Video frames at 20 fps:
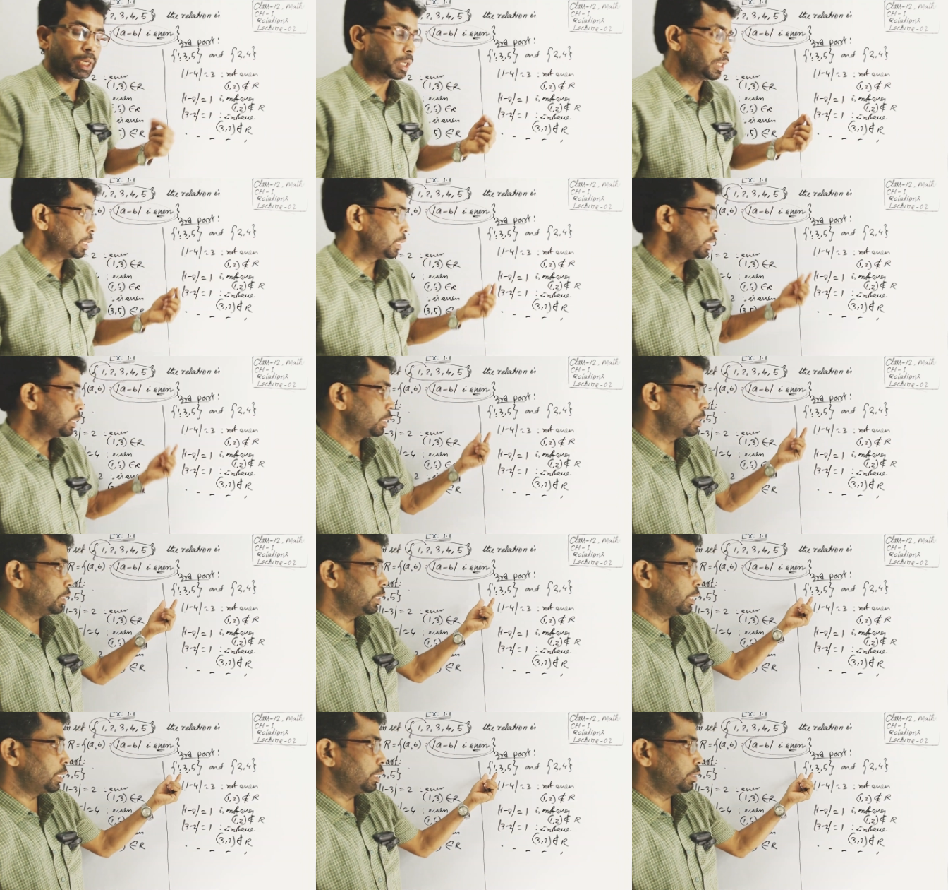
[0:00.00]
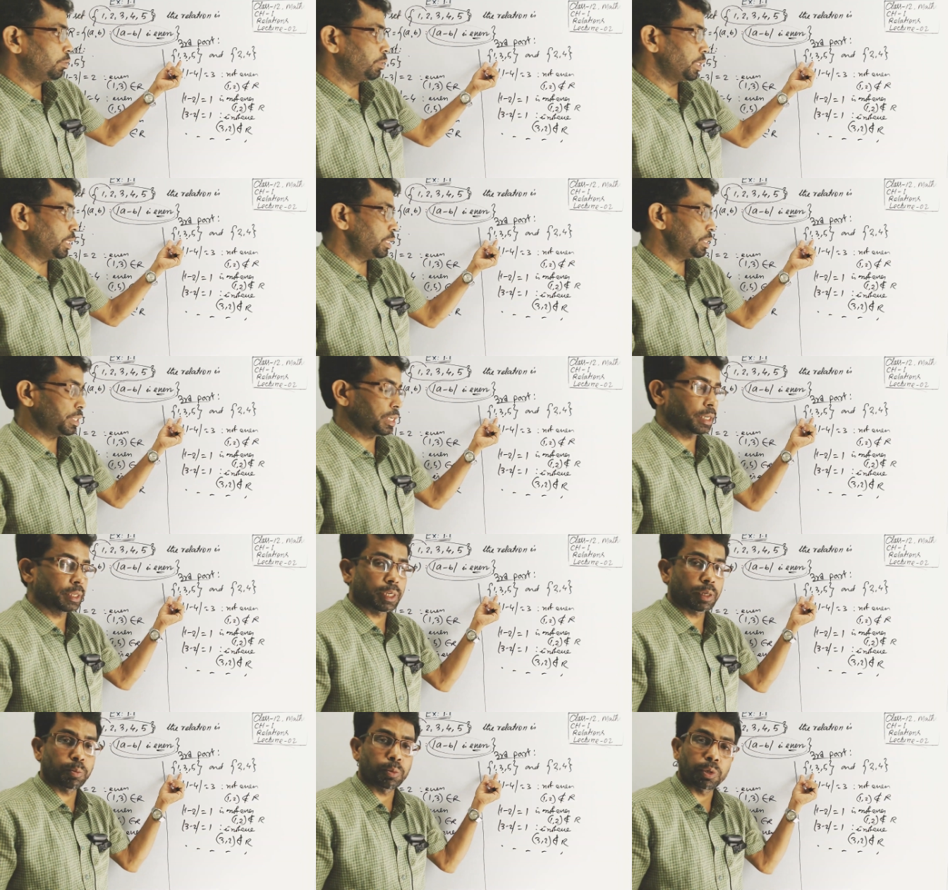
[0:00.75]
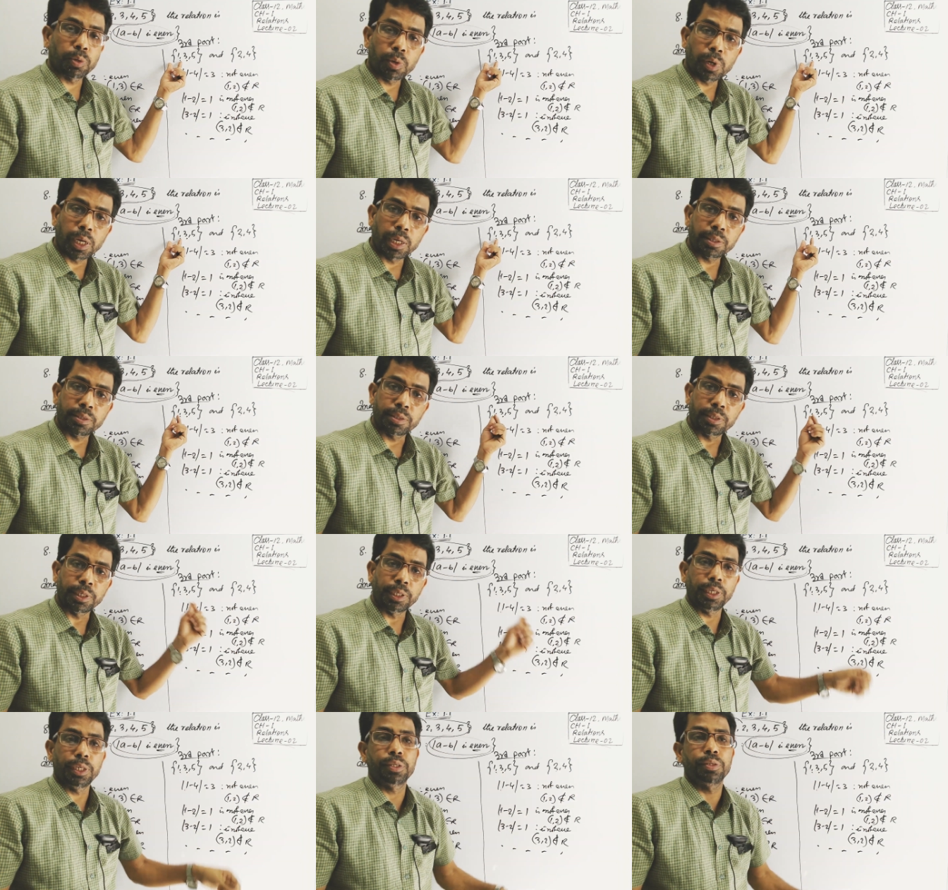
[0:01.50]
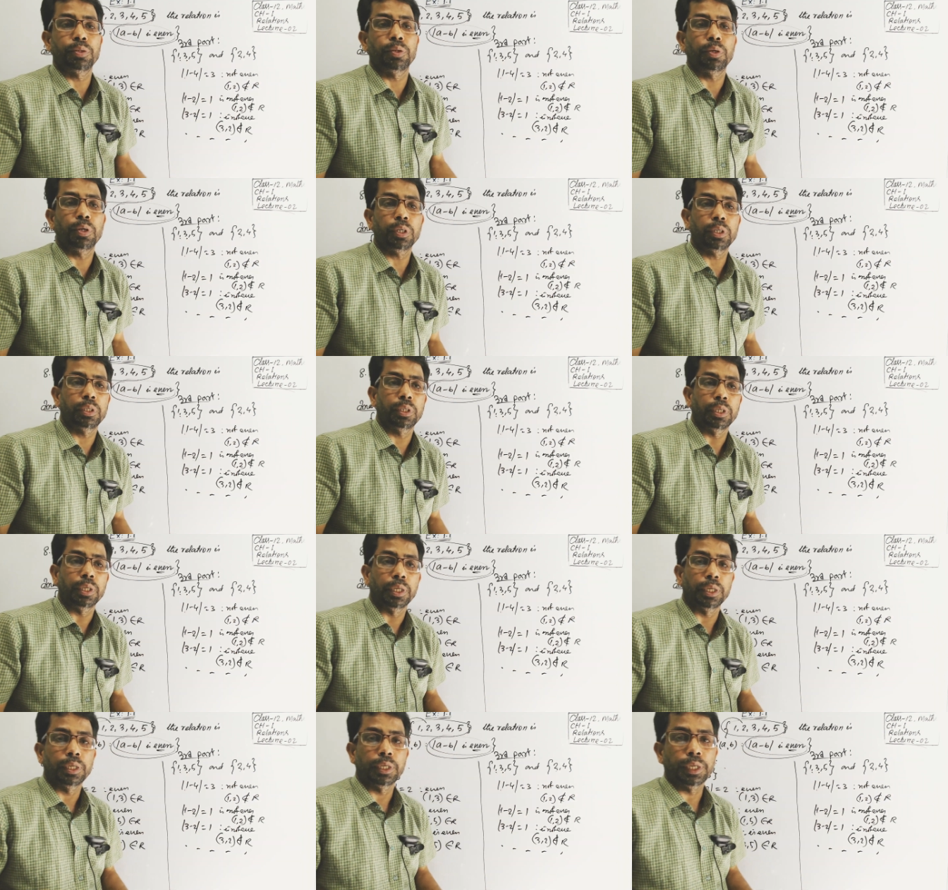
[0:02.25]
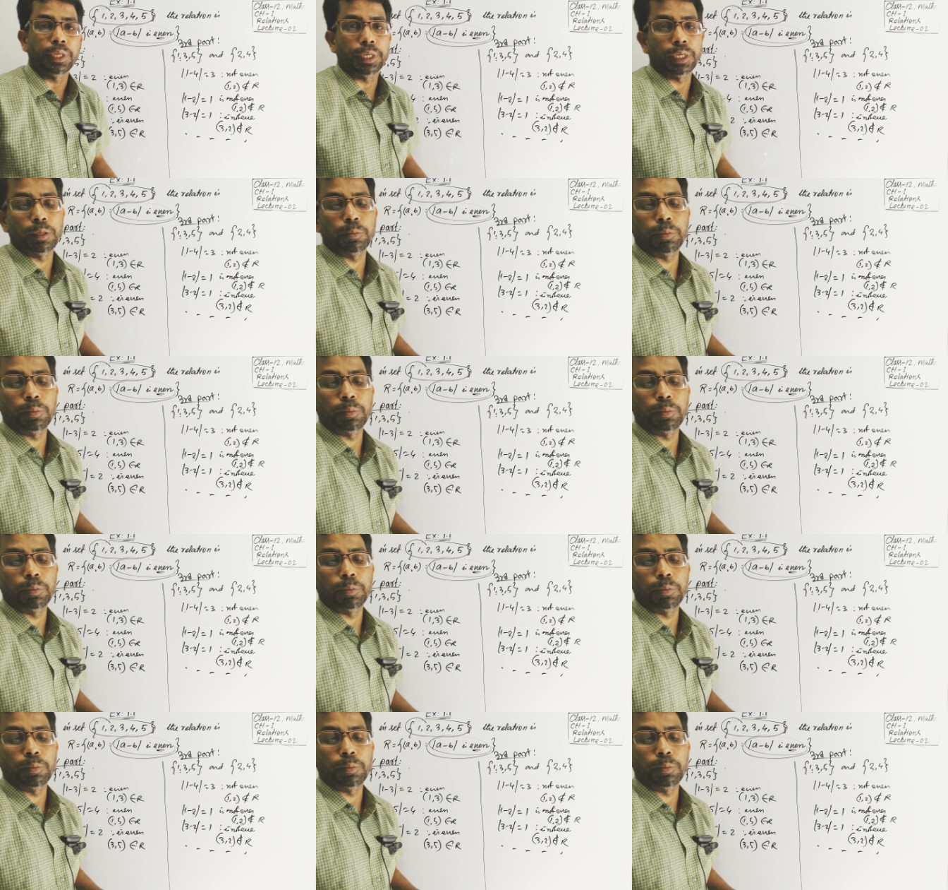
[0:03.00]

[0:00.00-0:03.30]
their difference under modulus is not even.